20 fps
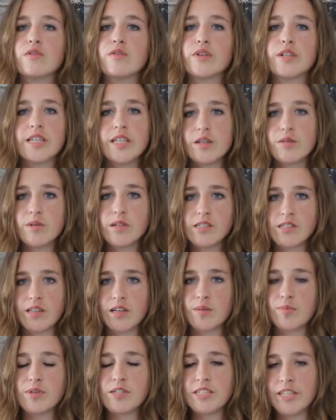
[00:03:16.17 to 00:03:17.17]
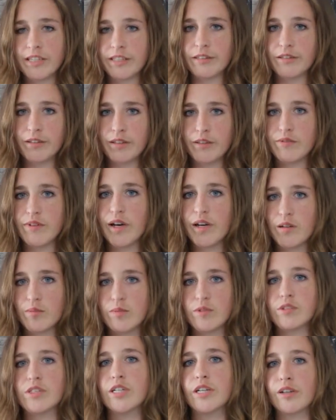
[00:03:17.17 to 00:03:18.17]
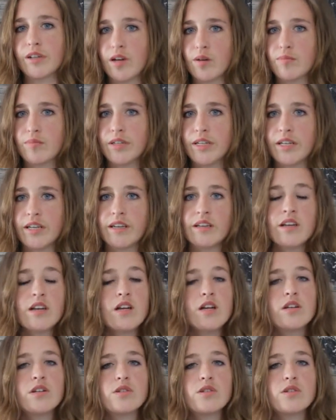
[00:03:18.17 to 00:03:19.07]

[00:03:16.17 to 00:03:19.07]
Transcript: for keywords that are particularly valuable to your company.